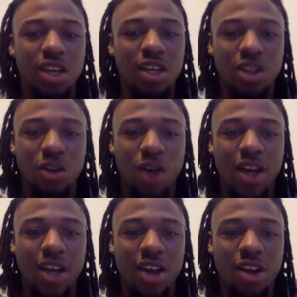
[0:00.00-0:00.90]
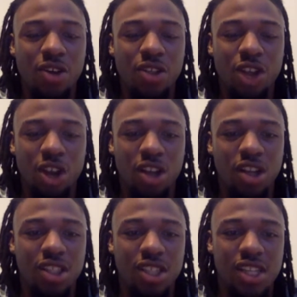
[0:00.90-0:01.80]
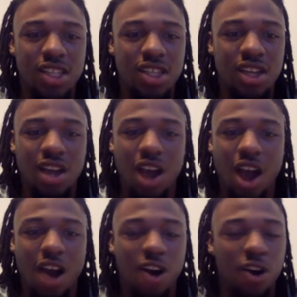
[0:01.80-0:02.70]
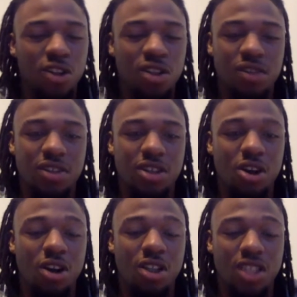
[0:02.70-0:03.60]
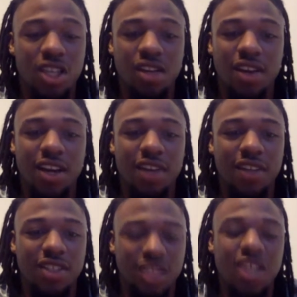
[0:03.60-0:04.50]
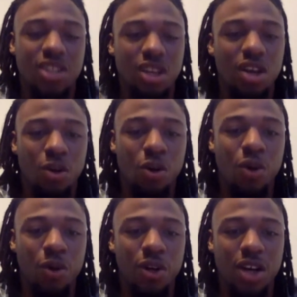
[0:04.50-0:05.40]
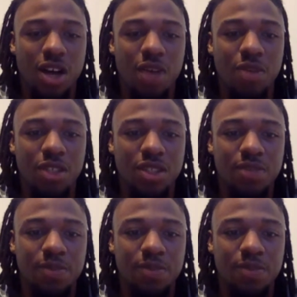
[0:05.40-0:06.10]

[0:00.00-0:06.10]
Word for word: So right now, you know, it's early in the season. Our goals are, are still ahead of us, and that's what we want to accomplish.